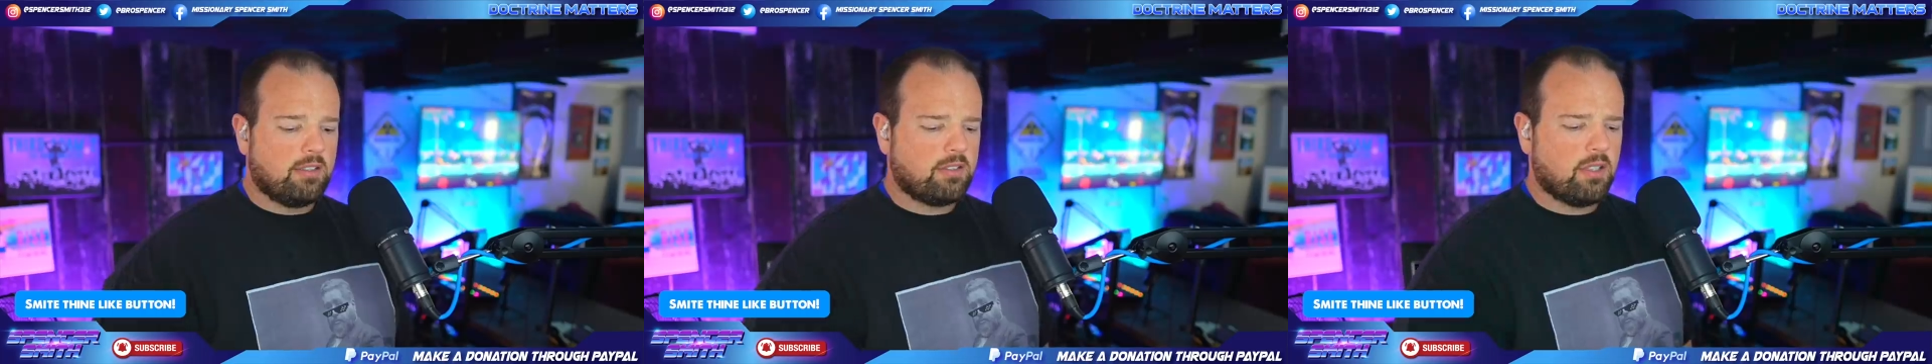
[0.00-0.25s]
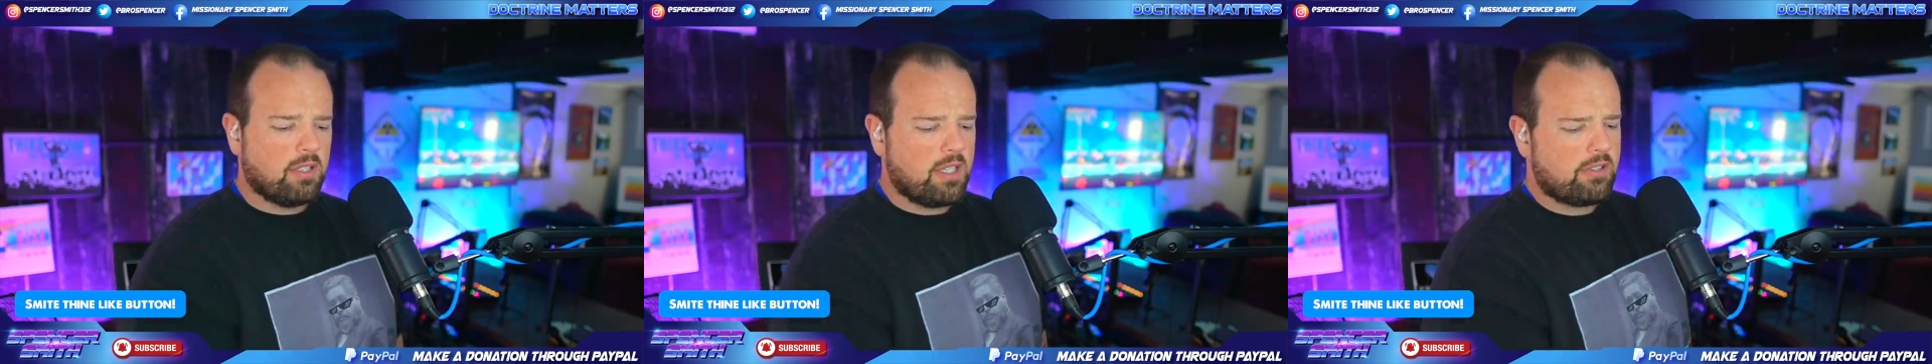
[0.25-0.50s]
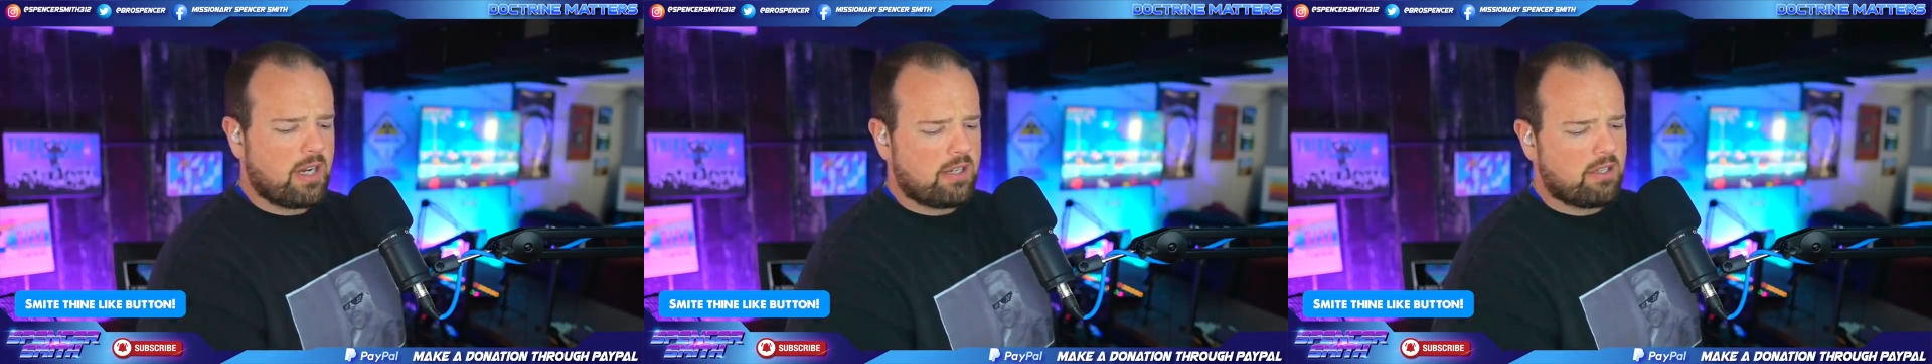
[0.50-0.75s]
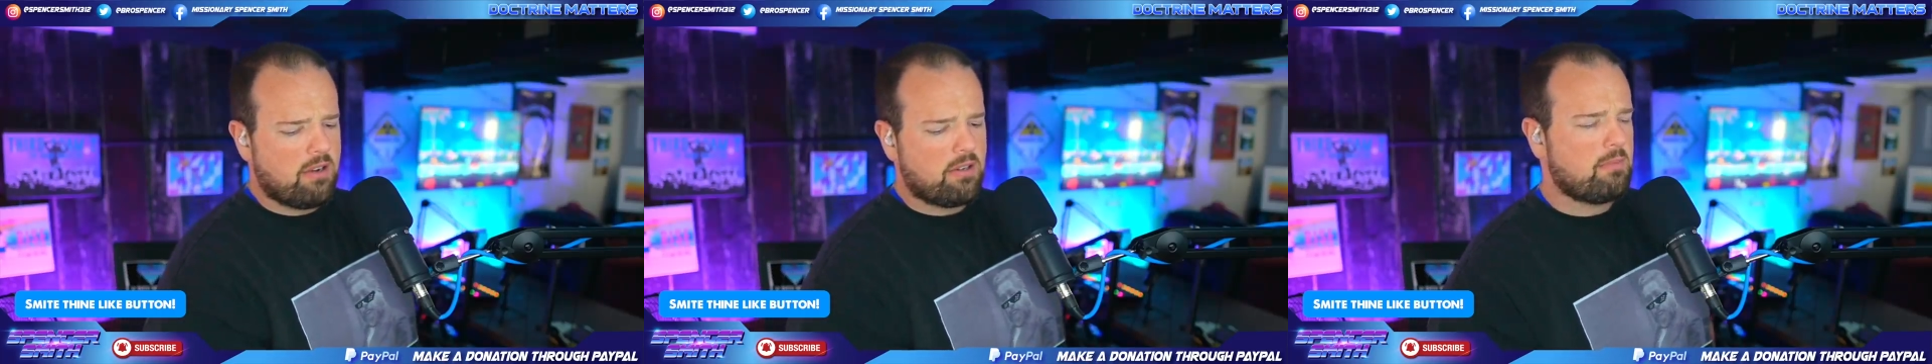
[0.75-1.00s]
so let's try to
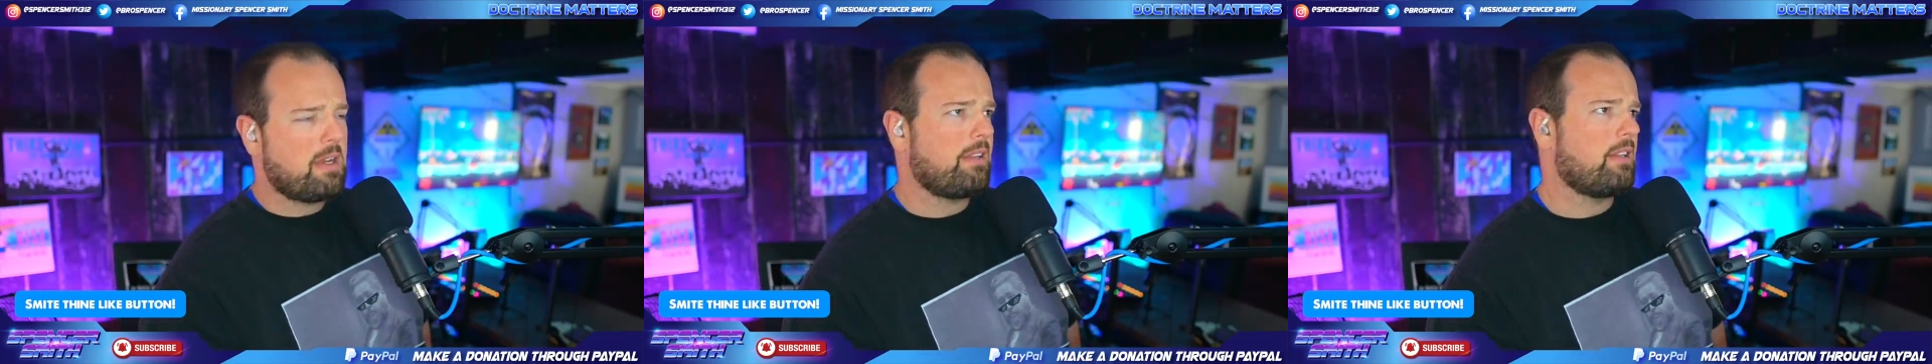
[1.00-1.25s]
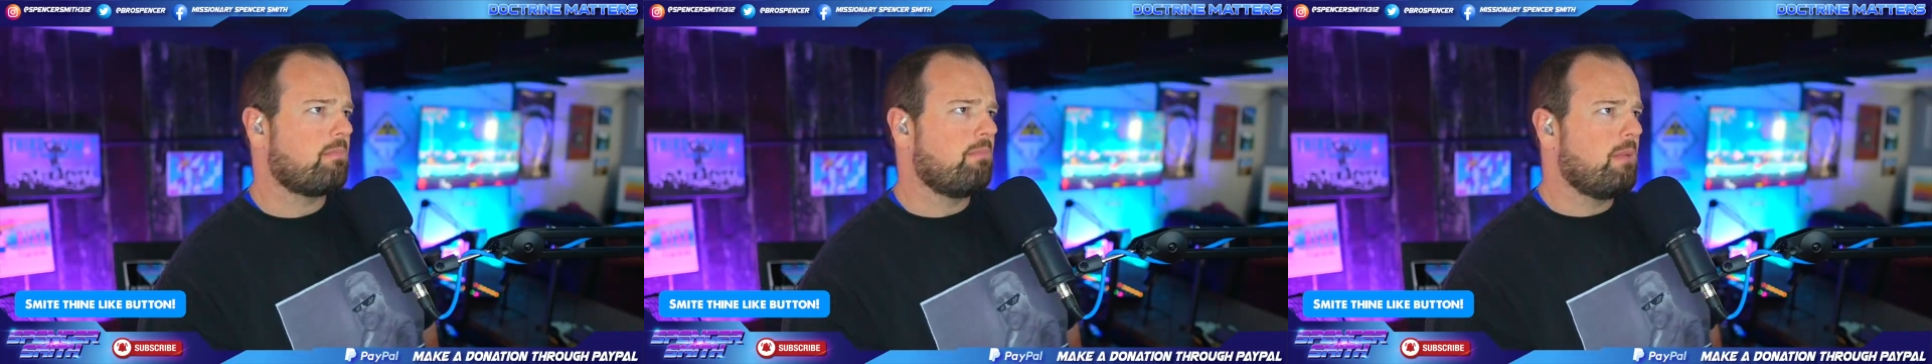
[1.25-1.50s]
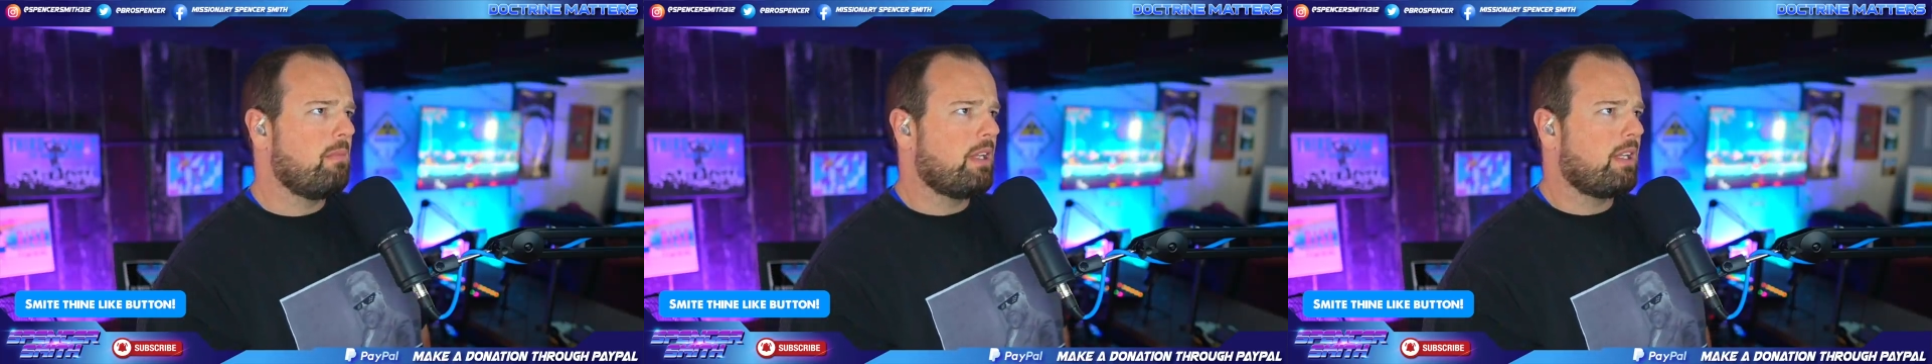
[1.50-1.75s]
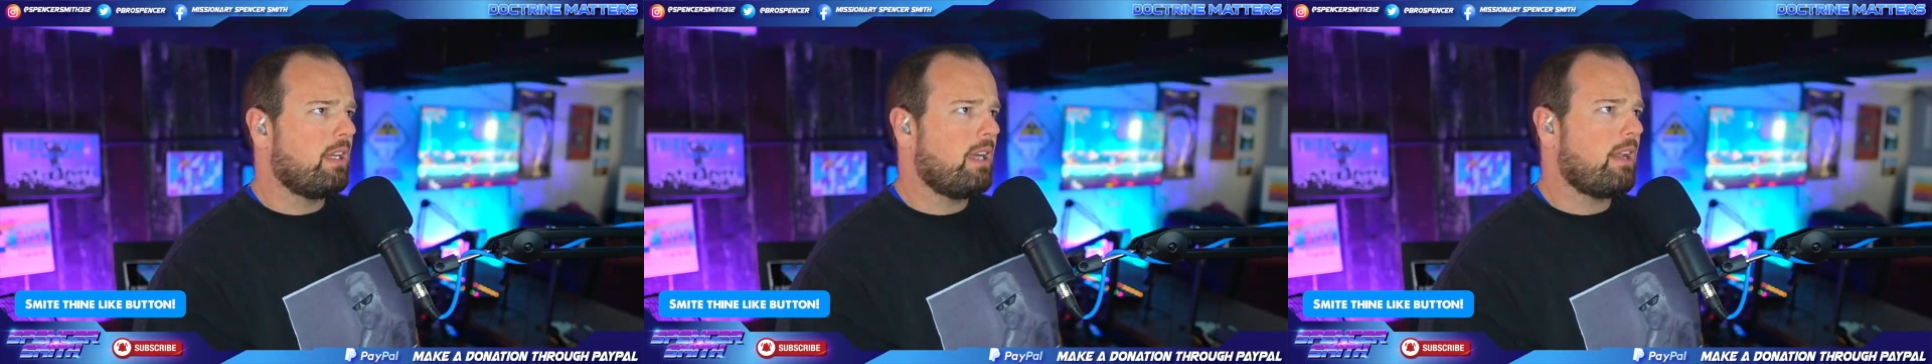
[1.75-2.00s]
talk about this
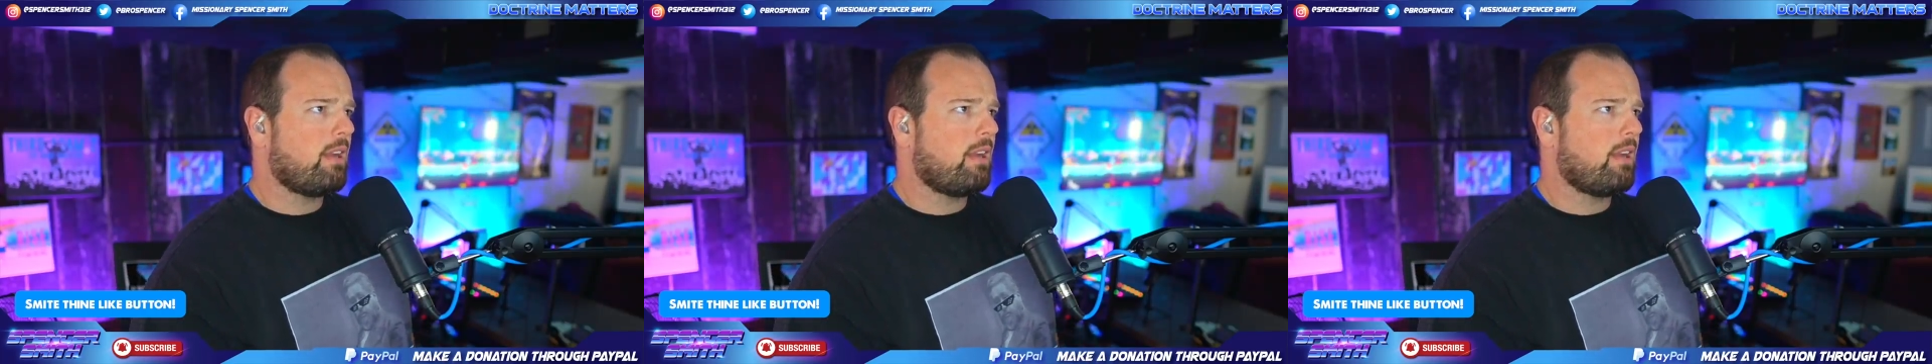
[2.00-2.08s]
biblically. I got a